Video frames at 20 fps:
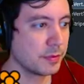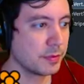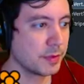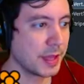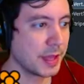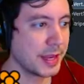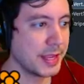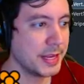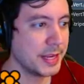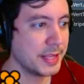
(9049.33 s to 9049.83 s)

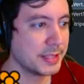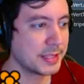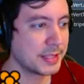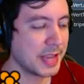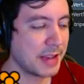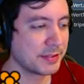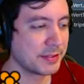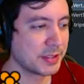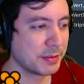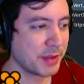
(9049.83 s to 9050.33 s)
And he needs to
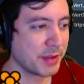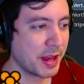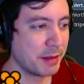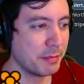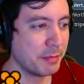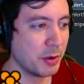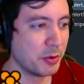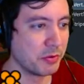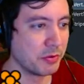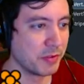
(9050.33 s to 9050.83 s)
have some kind of
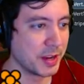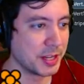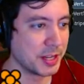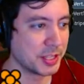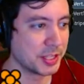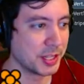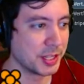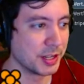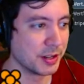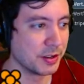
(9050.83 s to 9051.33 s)

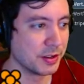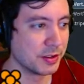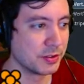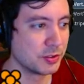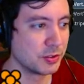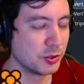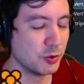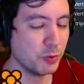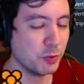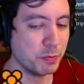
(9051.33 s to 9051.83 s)
motivation
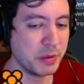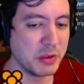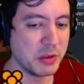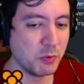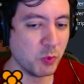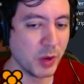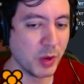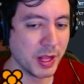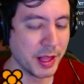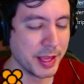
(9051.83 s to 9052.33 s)
to be
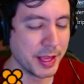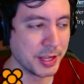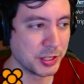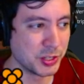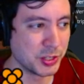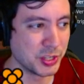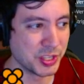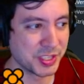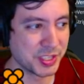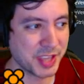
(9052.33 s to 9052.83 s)
willing
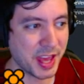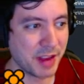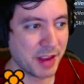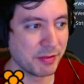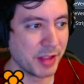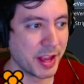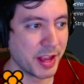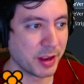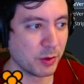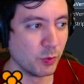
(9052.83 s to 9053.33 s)
to just kind of
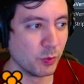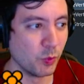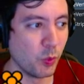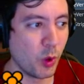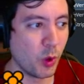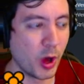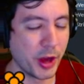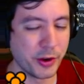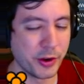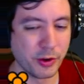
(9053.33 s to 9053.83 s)
like
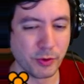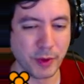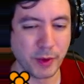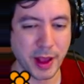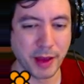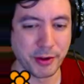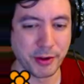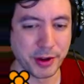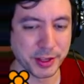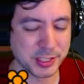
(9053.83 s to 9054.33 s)
wander
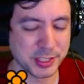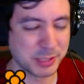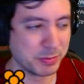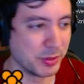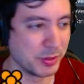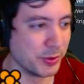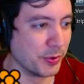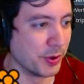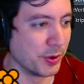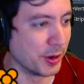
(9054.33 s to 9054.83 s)
around and
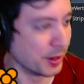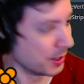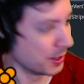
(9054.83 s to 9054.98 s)
explore.